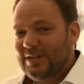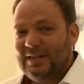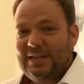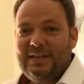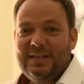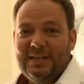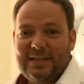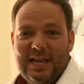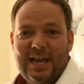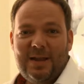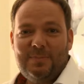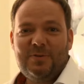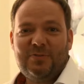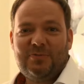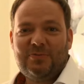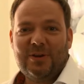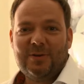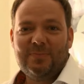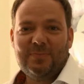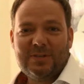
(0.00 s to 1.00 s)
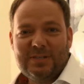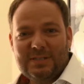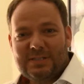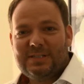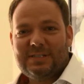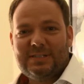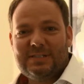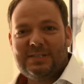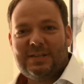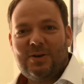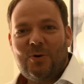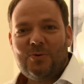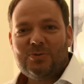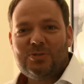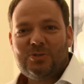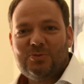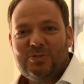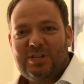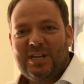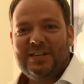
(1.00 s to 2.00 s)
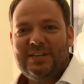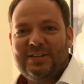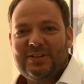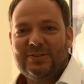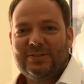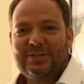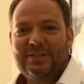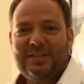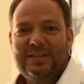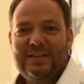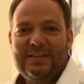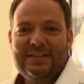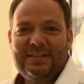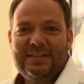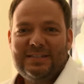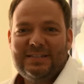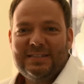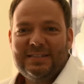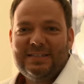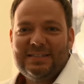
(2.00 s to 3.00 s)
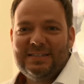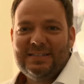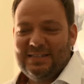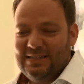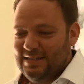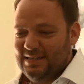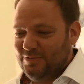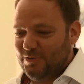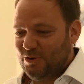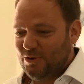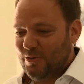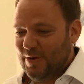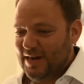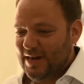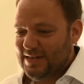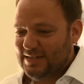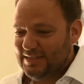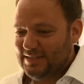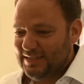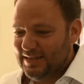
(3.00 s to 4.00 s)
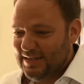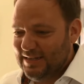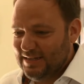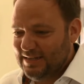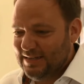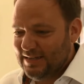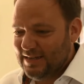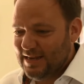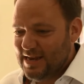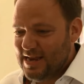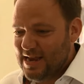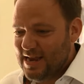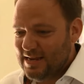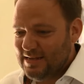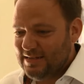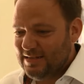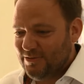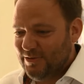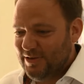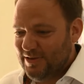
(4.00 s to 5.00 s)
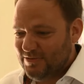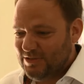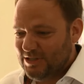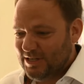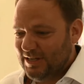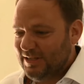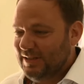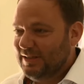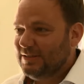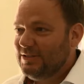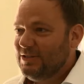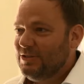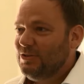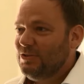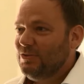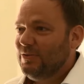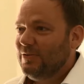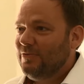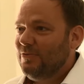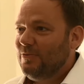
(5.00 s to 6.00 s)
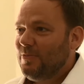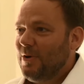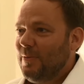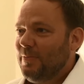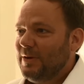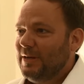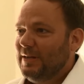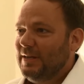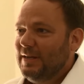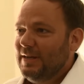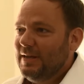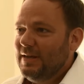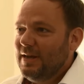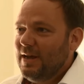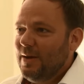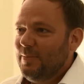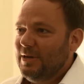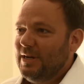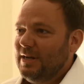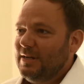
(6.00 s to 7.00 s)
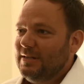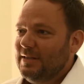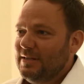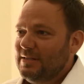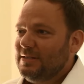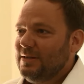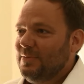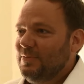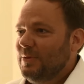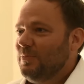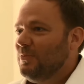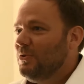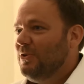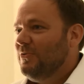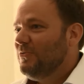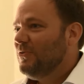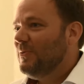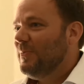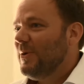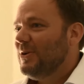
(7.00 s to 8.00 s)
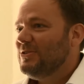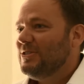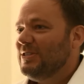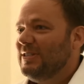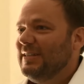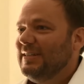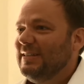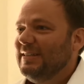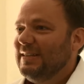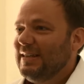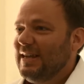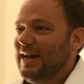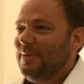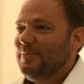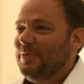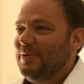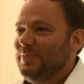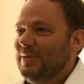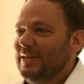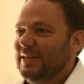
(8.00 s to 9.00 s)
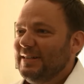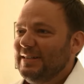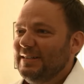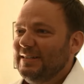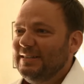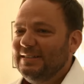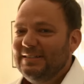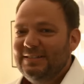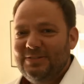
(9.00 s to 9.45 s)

cleaning can be fun because it's also technical, and it requires a degree of skill to do it properly. I mean, and there's something beautiful about seeing a carpet being cleaned.